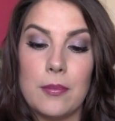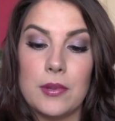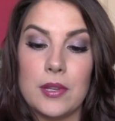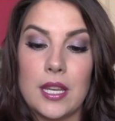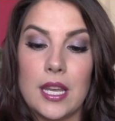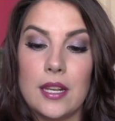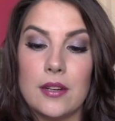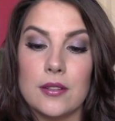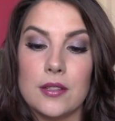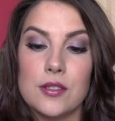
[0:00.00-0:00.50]

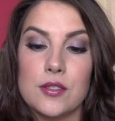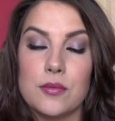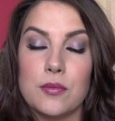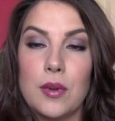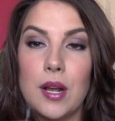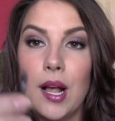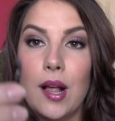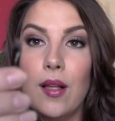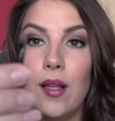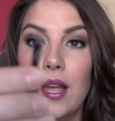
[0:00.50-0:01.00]
applicator as
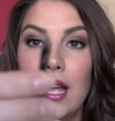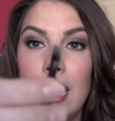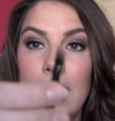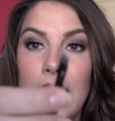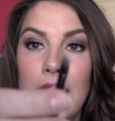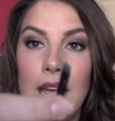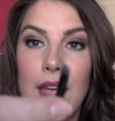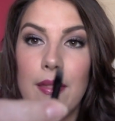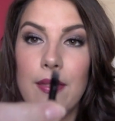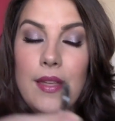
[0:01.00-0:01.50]
well,
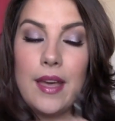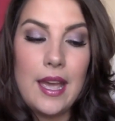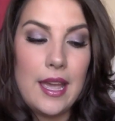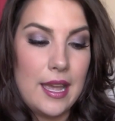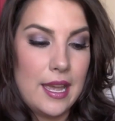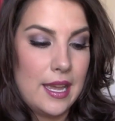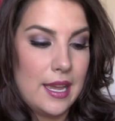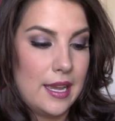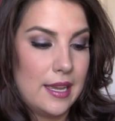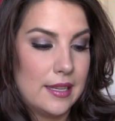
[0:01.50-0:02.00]
and that
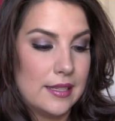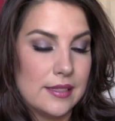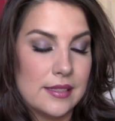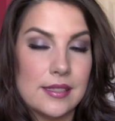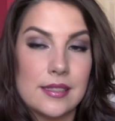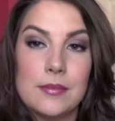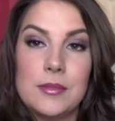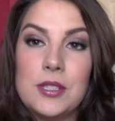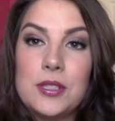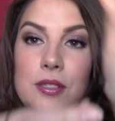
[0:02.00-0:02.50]
has,
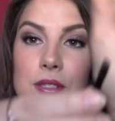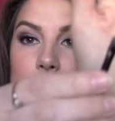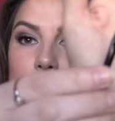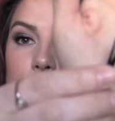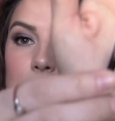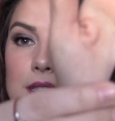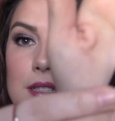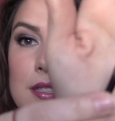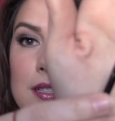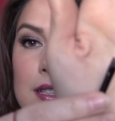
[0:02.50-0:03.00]
let me show
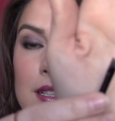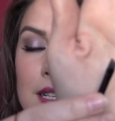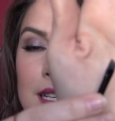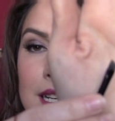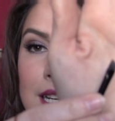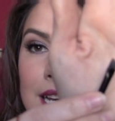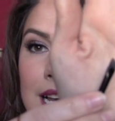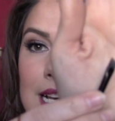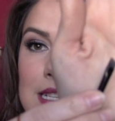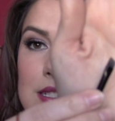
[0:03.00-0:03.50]
you here,
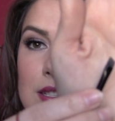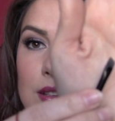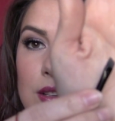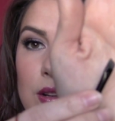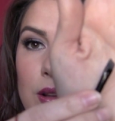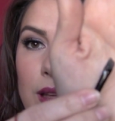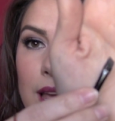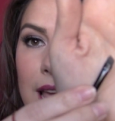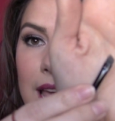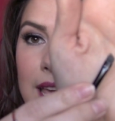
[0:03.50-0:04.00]
has a
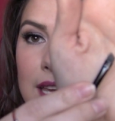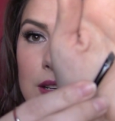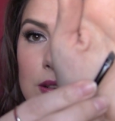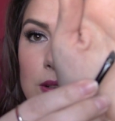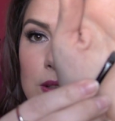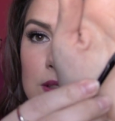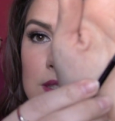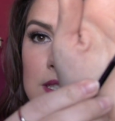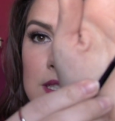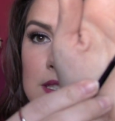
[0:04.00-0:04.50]
little
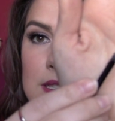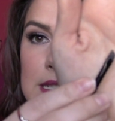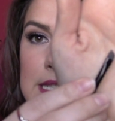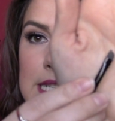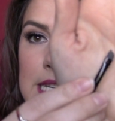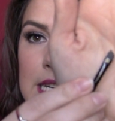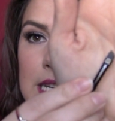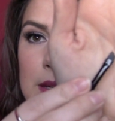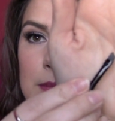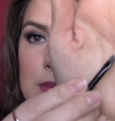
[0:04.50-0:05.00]
angled
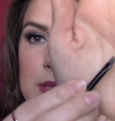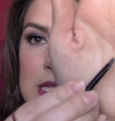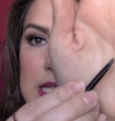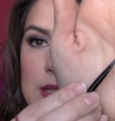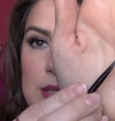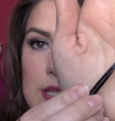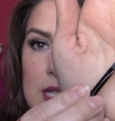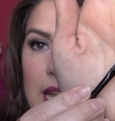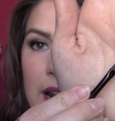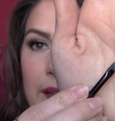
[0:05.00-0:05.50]
tip,
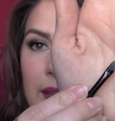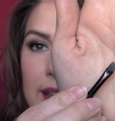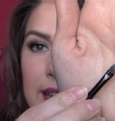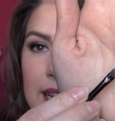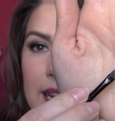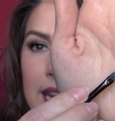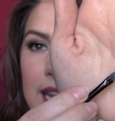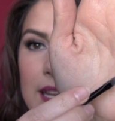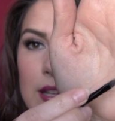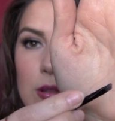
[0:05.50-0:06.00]
so it's kind of
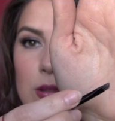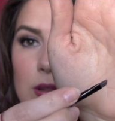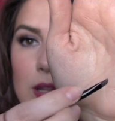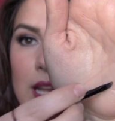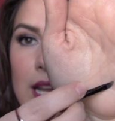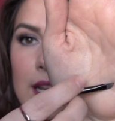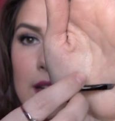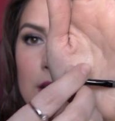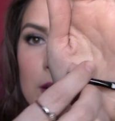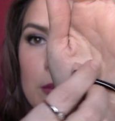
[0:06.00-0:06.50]
like an angled
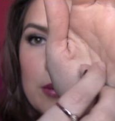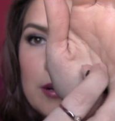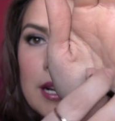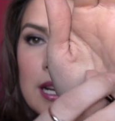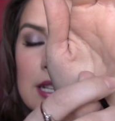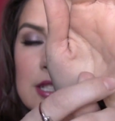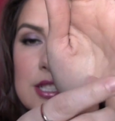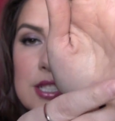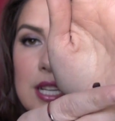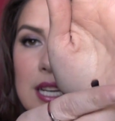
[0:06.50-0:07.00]
liner
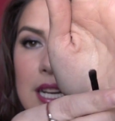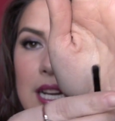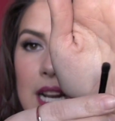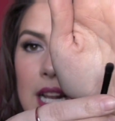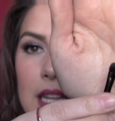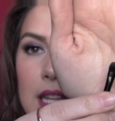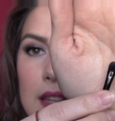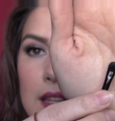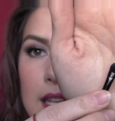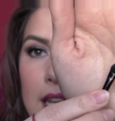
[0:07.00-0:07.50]
brush,
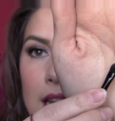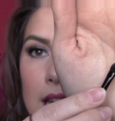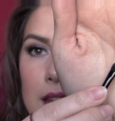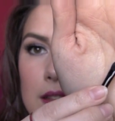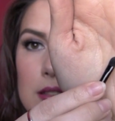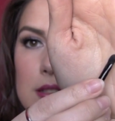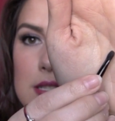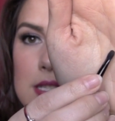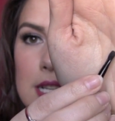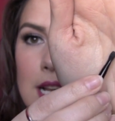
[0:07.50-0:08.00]
and then the
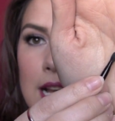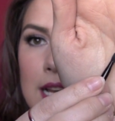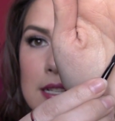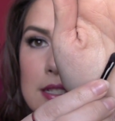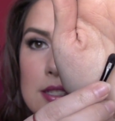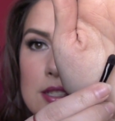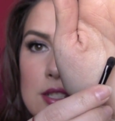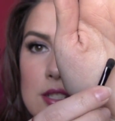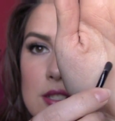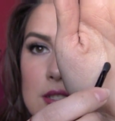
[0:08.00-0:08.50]
other side
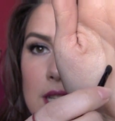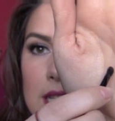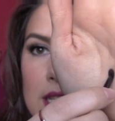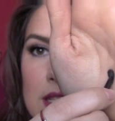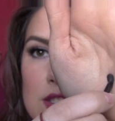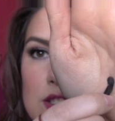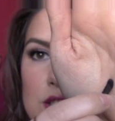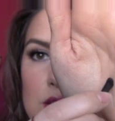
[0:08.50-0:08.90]
is just like a